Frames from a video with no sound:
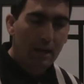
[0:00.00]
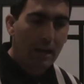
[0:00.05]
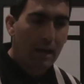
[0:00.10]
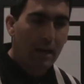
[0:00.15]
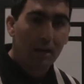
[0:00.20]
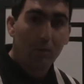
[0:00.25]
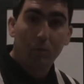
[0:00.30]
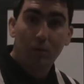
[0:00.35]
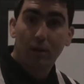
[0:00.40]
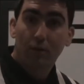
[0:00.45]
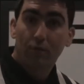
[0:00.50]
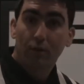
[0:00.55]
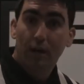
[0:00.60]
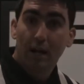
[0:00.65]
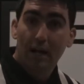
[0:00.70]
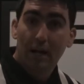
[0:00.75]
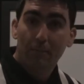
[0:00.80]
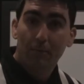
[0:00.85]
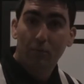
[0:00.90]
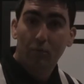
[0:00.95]
and whatever
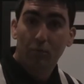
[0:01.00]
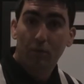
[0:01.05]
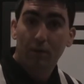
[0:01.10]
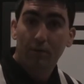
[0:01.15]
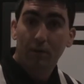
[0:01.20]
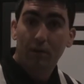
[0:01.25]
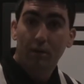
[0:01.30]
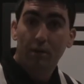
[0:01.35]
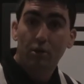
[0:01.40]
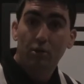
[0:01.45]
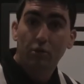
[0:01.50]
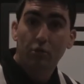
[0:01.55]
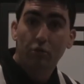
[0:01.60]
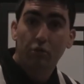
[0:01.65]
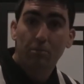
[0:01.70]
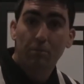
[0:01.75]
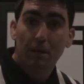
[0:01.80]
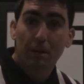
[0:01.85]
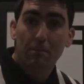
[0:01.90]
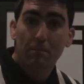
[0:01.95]
happens, whatever that
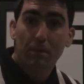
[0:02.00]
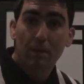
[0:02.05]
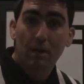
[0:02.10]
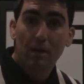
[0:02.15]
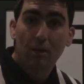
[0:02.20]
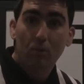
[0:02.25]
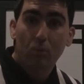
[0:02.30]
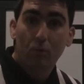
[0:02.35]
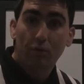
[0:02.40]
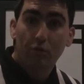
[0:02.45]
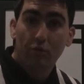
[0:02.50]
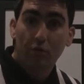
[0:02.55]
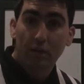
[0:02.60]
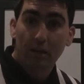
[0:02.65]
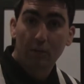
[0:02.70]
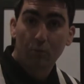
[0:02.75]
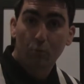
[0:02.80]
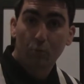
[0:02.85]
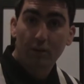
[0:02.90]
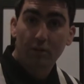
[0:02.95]
conclusion may be, once
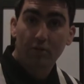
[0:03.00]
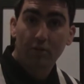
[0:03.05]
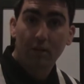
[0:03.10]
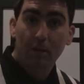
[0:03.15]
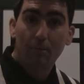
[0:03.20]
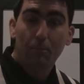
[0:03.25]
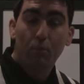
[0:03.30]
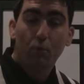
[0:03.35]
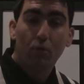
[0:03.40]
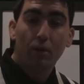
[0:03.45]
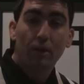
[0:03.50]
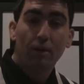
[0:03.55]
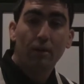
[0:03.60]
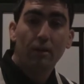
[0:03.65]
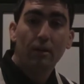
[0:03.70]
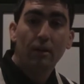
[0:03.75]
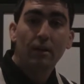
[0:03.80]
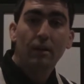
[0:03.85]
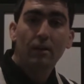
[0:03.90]
they reach that point,